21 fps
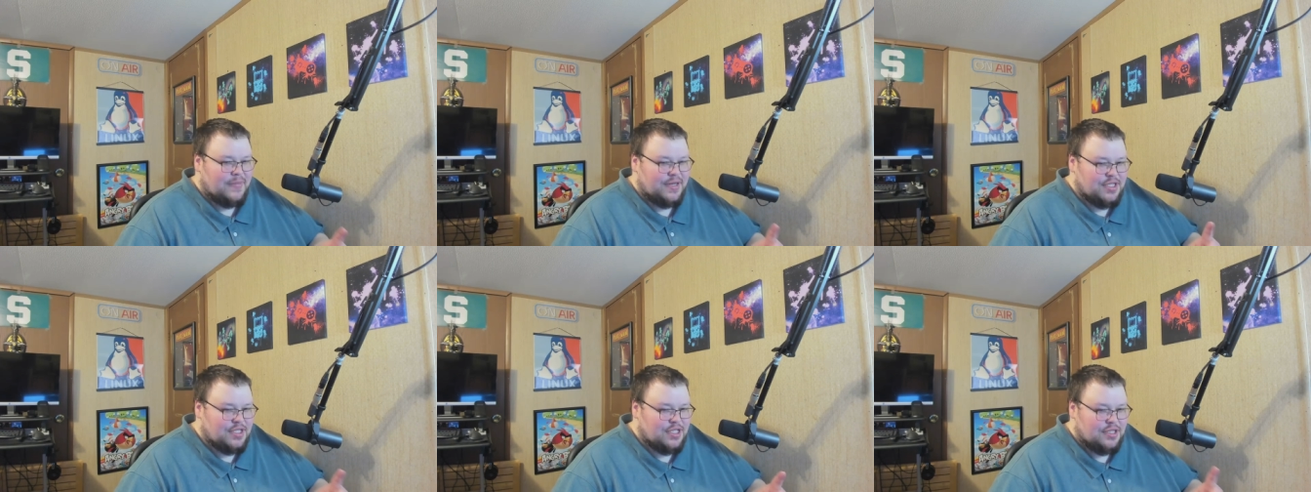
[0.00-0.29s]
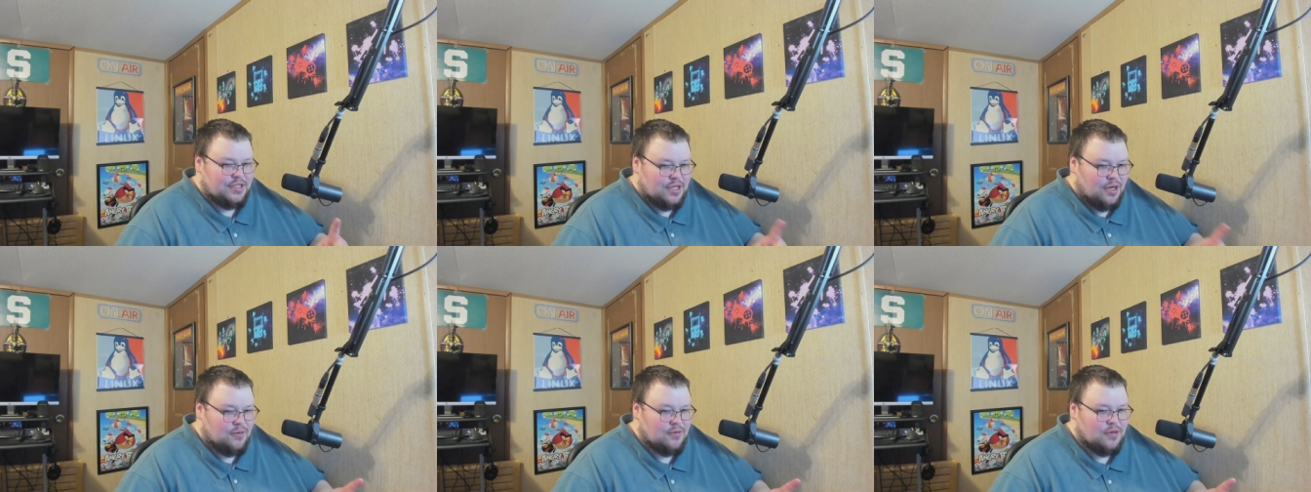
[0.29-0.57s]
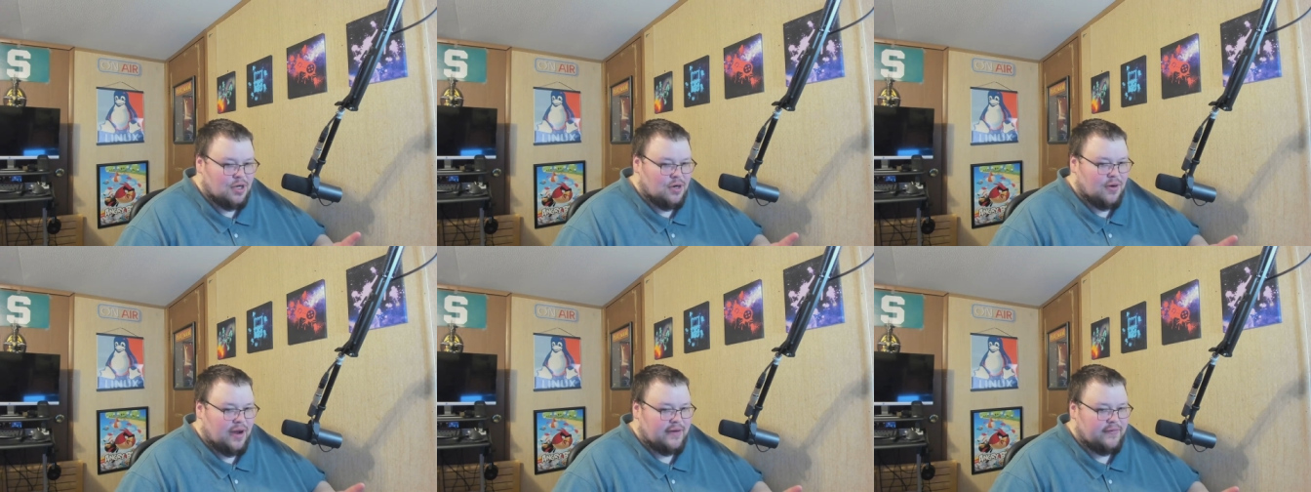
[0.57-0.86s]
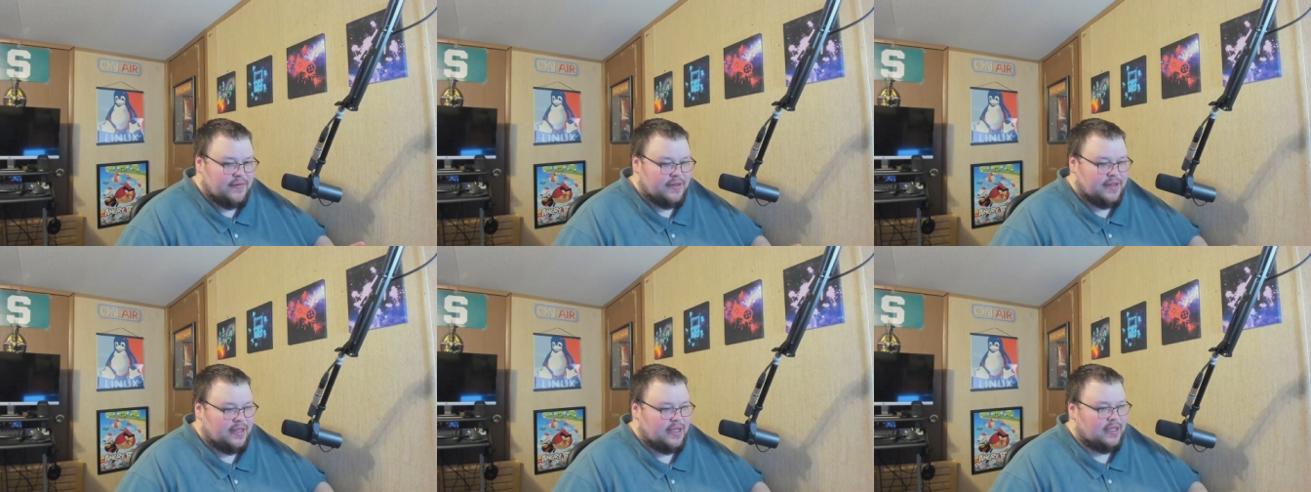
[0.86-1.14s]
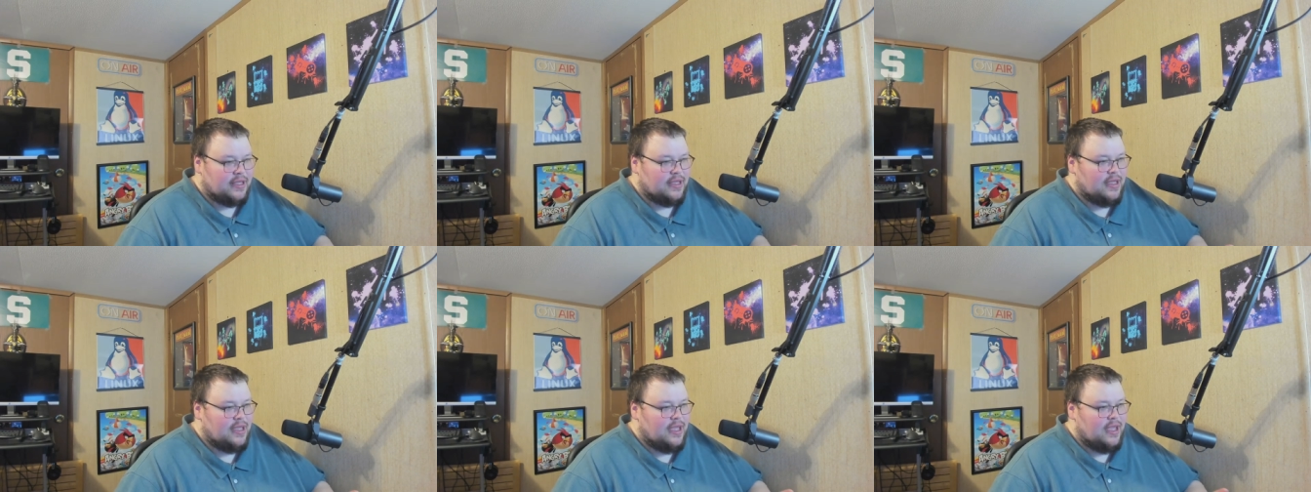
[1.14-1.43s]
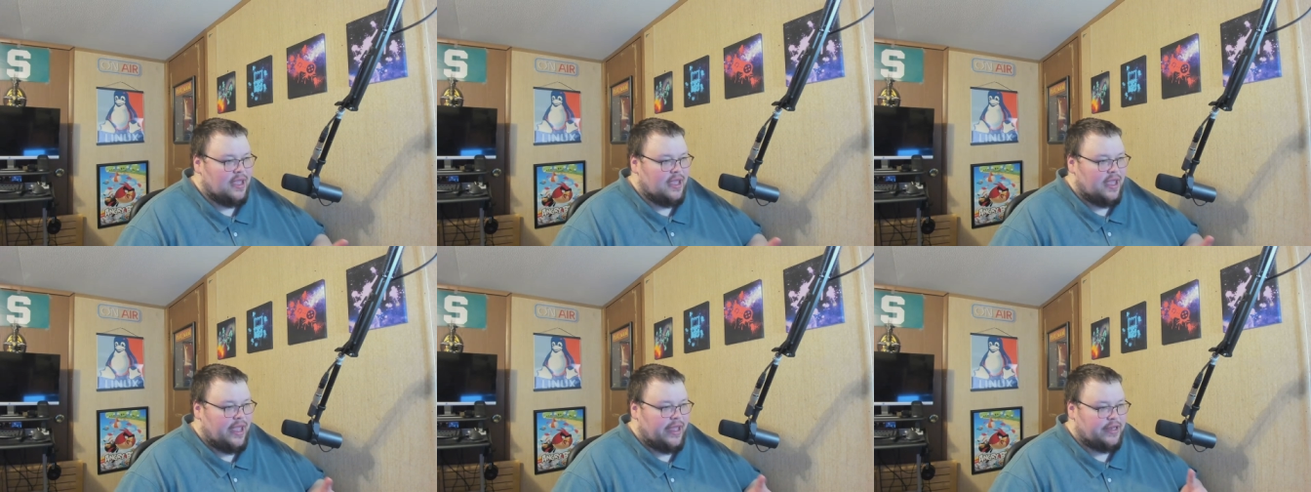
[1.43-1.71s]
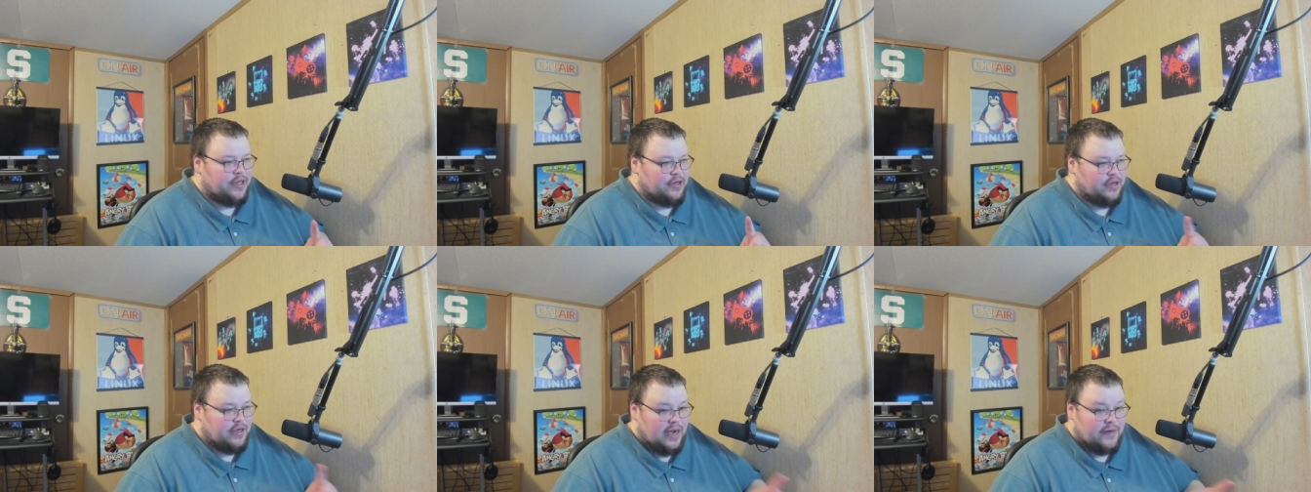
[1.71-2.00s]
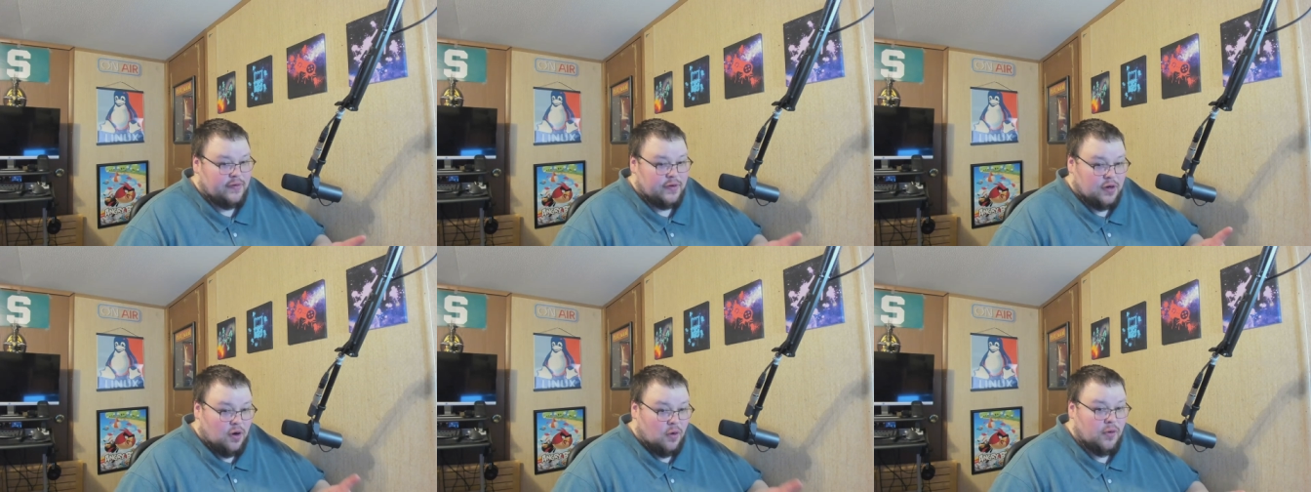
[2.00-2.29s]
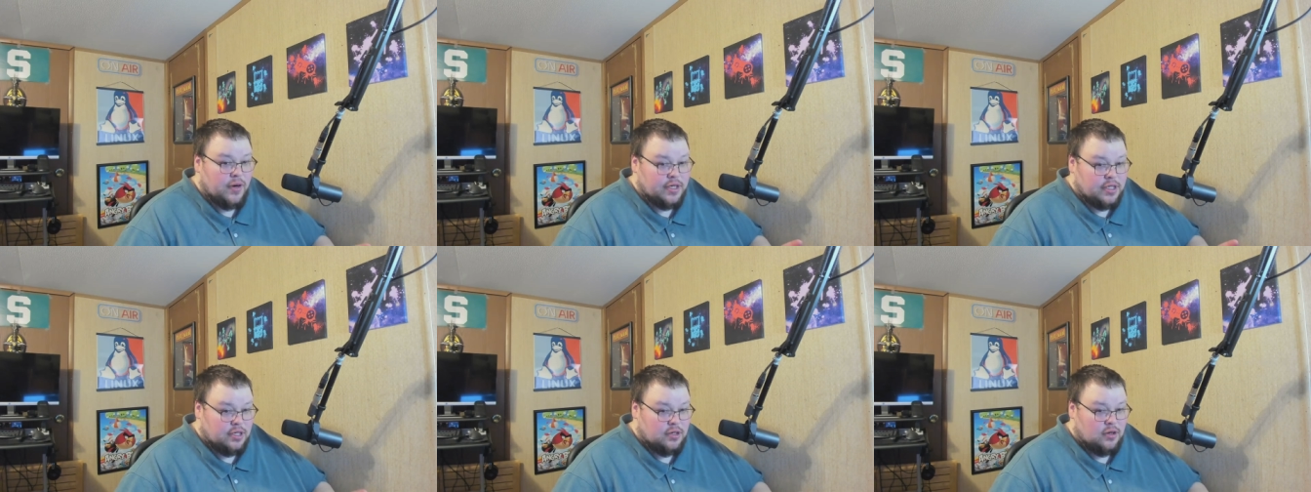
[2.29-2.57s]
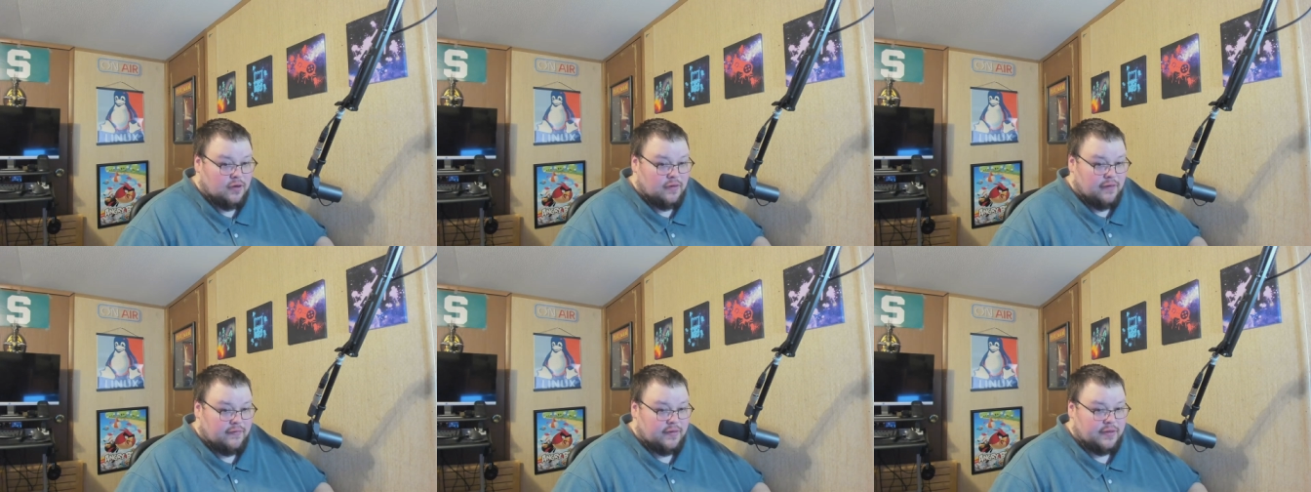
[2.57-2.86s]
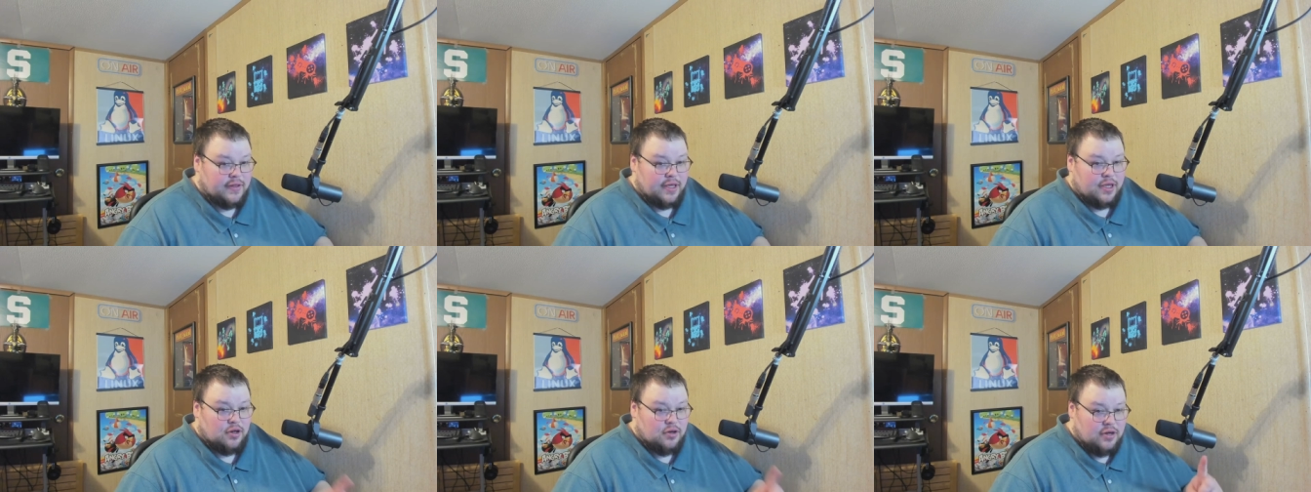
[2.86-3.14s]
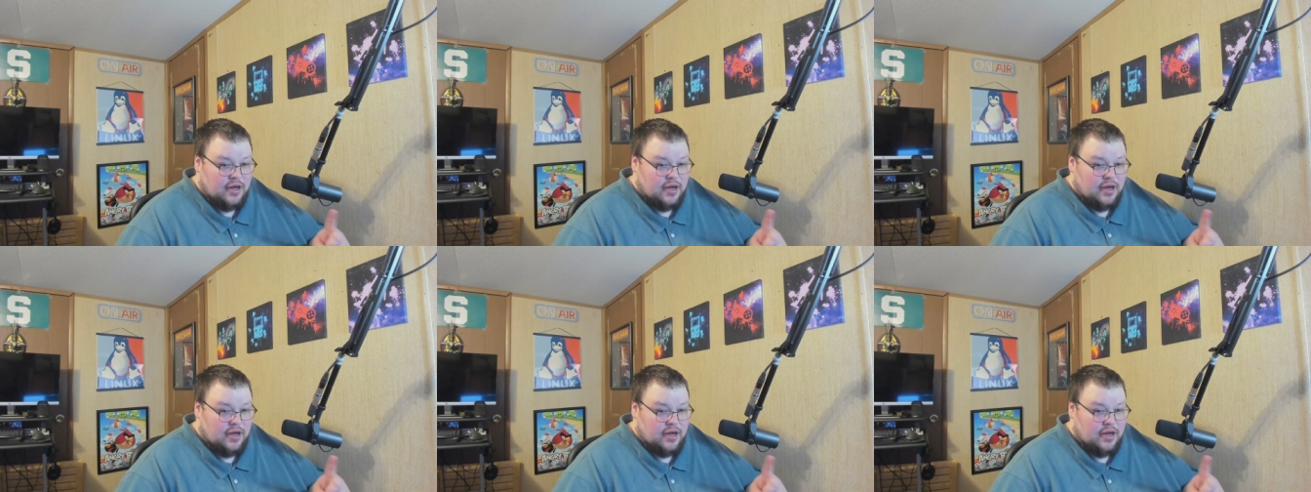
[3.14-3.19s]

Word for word: but you don't know everything, and you're never going to know everything.